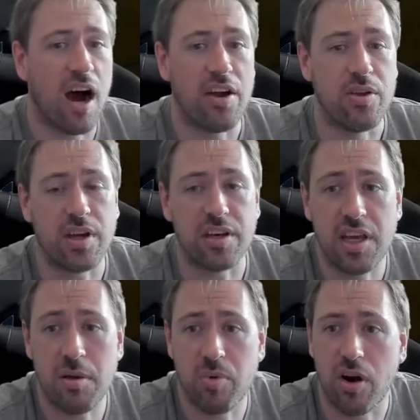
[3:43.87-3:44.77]
You can
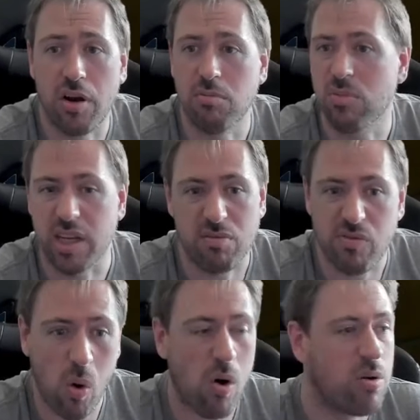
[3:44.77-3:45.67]
keep it on like
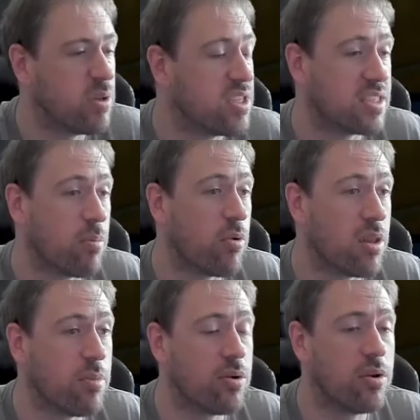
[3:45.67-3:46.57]
4, which is somewhere in
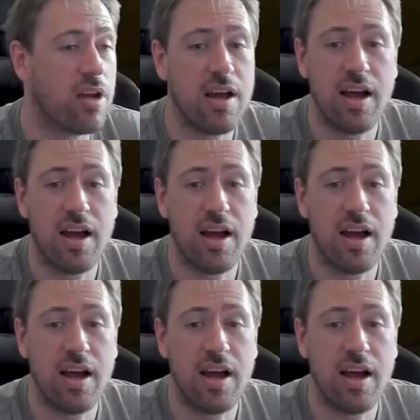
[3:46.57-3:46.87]
the middle,